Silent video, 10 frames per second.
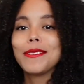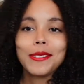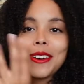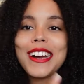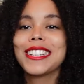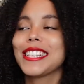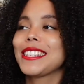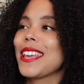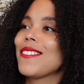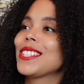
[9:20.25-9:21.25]
Sorry, it's the
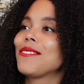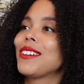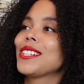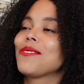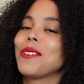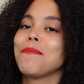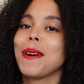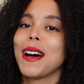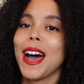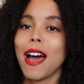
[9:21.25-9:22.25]
same as the first one,
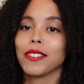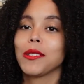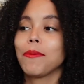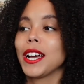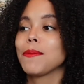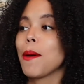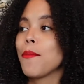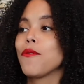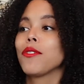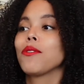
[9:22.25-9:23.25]
but I was surprised by
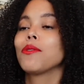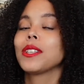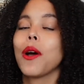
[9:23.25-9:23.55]
both of those.